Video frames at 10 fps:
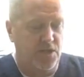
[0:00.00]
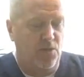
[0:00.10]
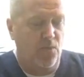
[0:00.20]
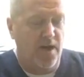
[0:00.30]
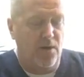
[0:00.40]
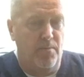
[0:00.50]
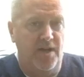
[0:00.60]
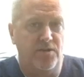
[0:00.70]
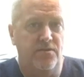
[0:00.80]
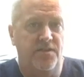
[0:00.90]
They wear
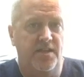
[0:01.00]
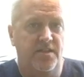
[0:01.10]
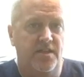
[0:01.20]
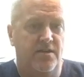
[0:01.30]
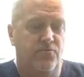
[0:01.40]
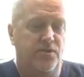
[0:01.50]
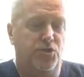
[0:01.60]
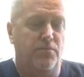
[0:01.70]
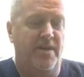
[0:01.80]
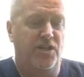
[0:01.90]
better than the
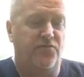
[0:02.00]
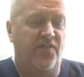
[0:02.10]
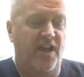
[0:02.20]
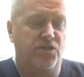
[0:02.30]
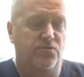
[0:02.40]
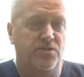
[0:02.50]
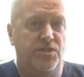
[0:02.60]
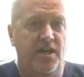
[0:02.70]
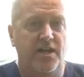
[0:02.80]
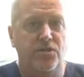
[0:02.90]
original manufacturer's
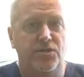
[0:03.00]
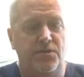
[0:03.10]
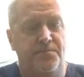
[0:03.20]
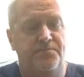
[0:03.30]
tires